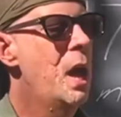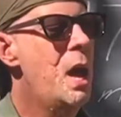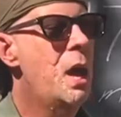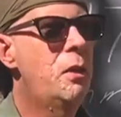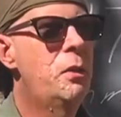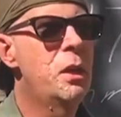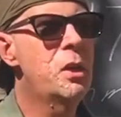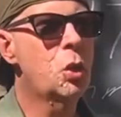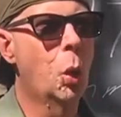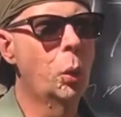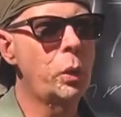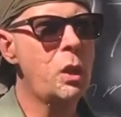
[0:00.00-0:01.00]
and this
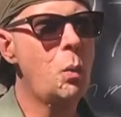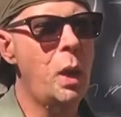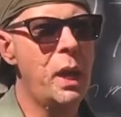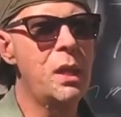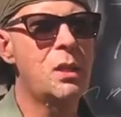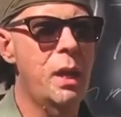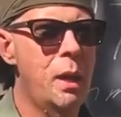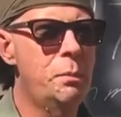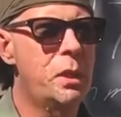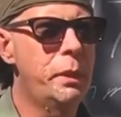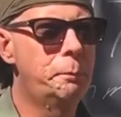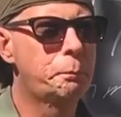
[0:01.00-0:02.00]
only weighs
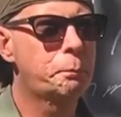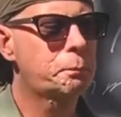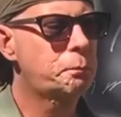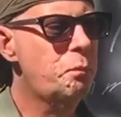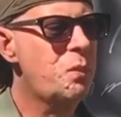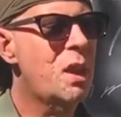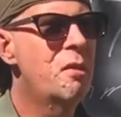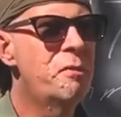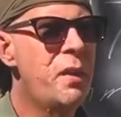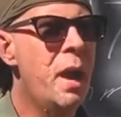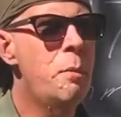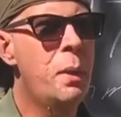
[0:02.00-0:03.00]
empty
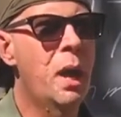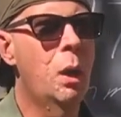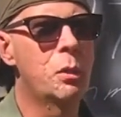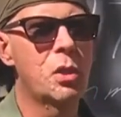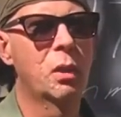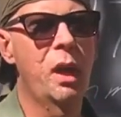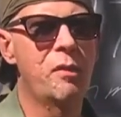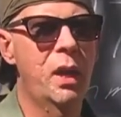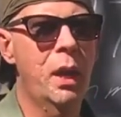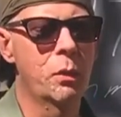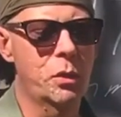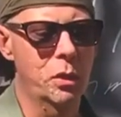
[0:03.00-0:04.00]
5 pounds 11
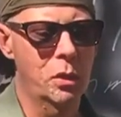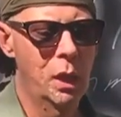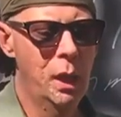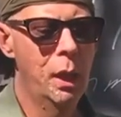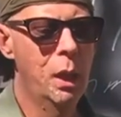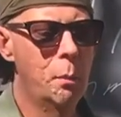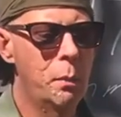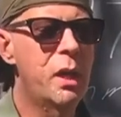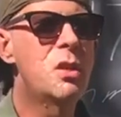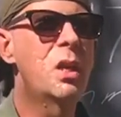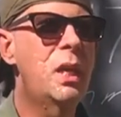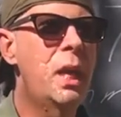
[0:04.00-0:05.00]
ounces
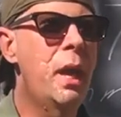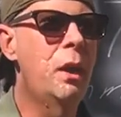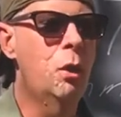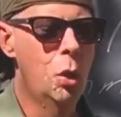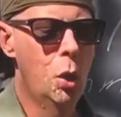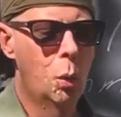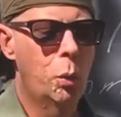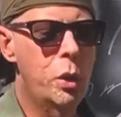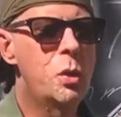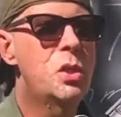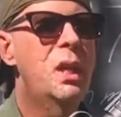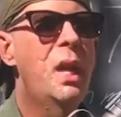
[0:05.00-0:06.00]
because, again,
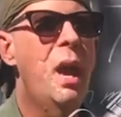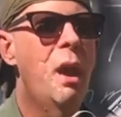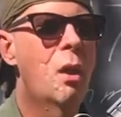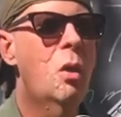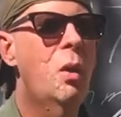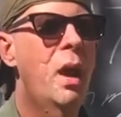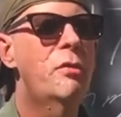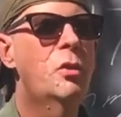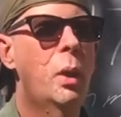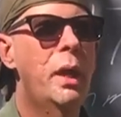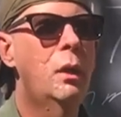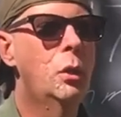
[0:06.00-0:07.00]
we're using
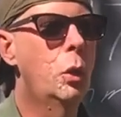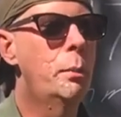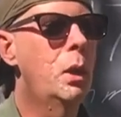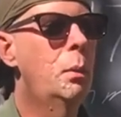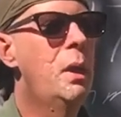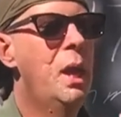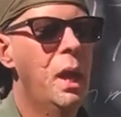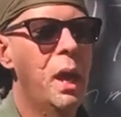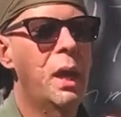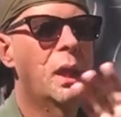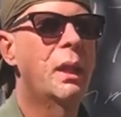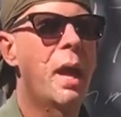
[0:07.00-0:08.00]
aircraft-grade aluminum
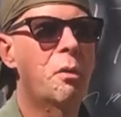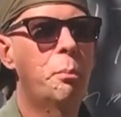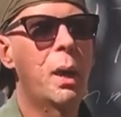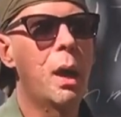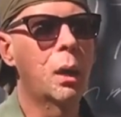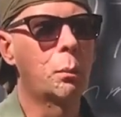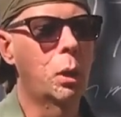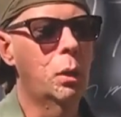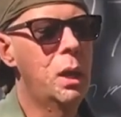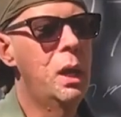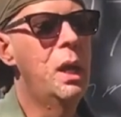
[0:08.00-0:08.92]
and a lot of polymer.